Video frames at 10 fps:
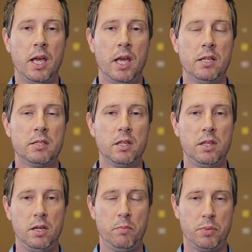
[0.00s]
is that
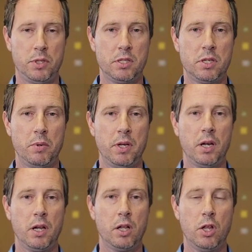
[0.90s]
the participant
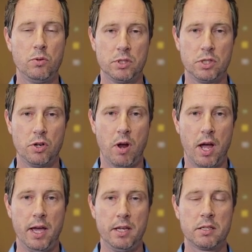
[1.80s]
closes their
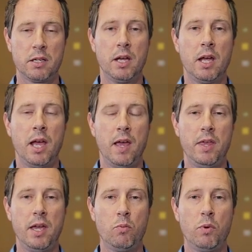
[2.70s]
eyes, and
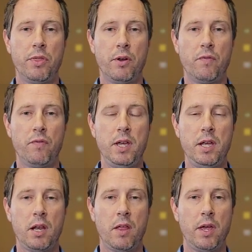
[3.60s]
then with their
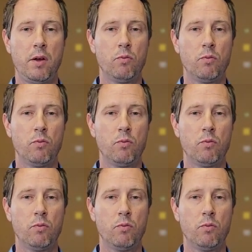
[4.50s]
feet they